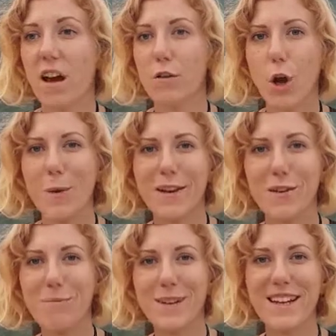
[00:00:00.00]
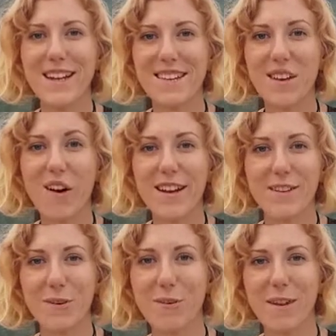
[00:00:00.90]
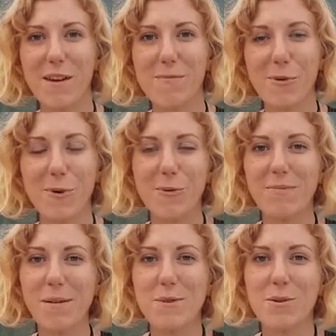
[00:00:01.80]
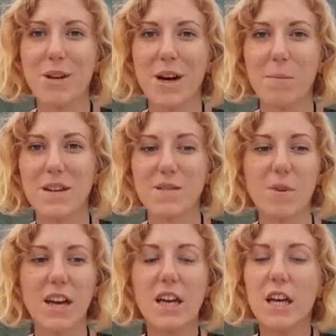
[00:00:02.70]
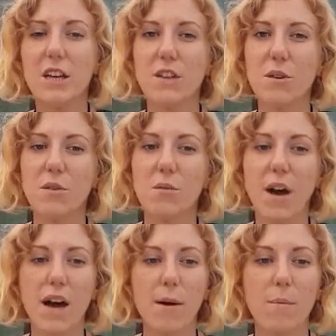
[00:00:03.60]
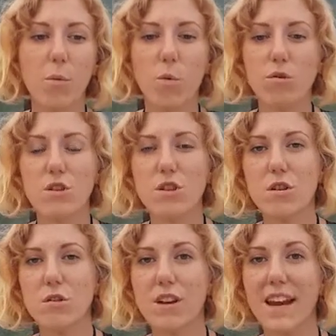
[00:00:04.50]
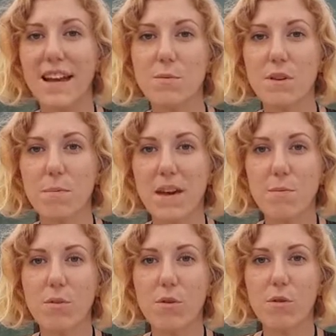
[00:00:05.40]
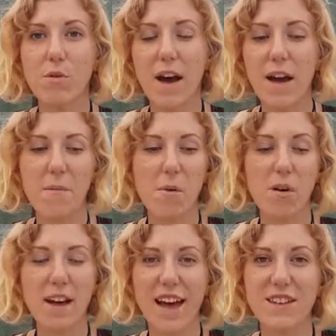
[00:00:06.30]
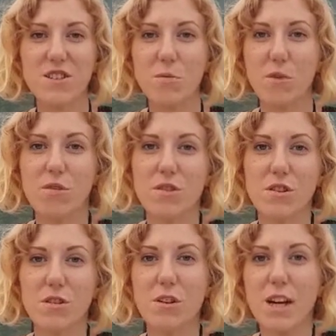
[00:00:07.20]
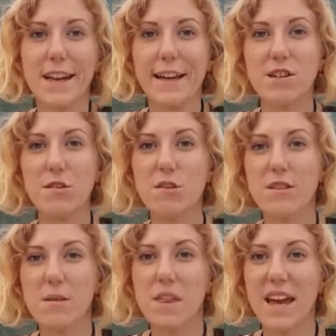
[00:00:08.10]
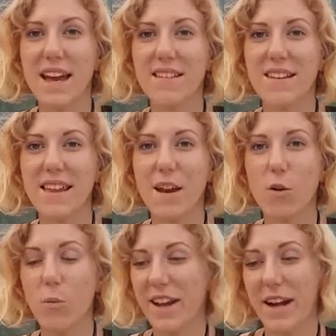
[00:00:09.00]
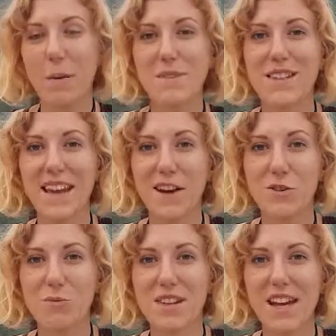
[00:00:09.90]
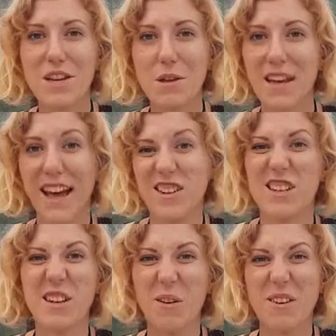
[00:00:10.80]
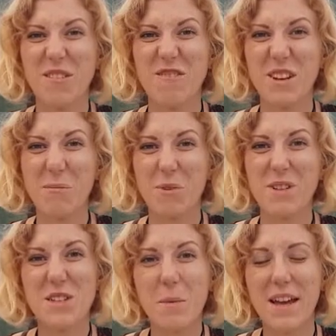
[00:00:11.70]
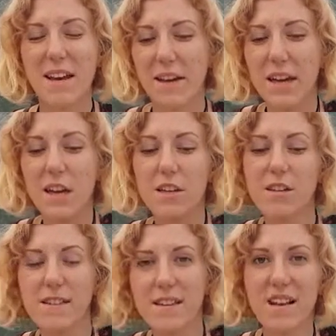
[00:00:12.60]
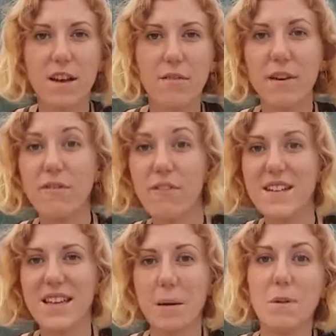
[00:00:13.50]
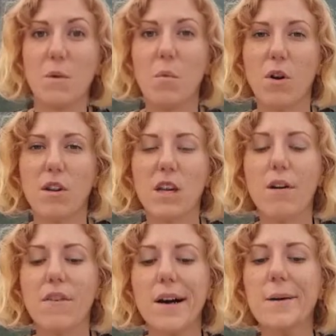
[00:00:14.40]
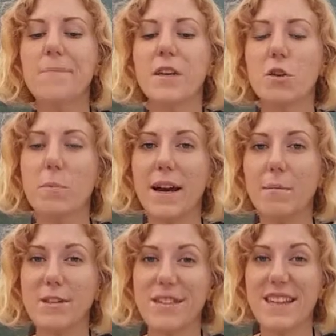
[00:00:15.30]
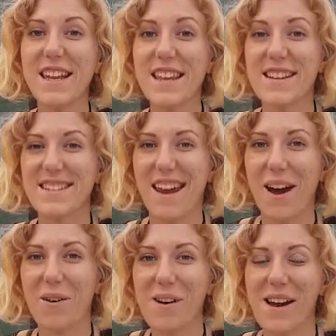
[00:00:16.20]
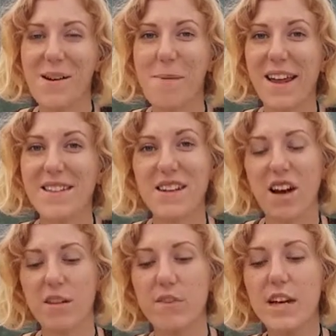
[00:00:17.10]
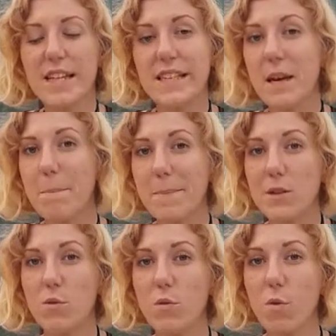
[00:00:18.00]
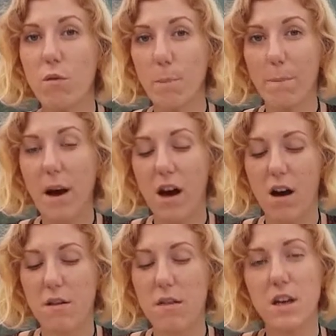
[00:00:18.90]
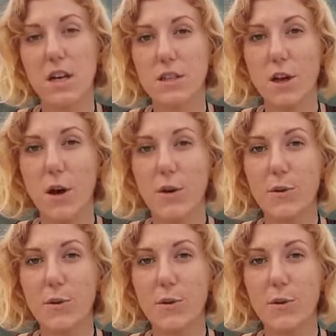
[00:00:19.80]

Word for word: kind of going completely silent on them, or maybe you're the kind of person where you Um, want to connect with people um, and you want to like do lots of things, and then when it comes to the actual date you think, actually no, I don't really want to do it. Like it's this kind of like flitting between one and the other. You'll be able to see this now, um, and to kind of see a middle path, so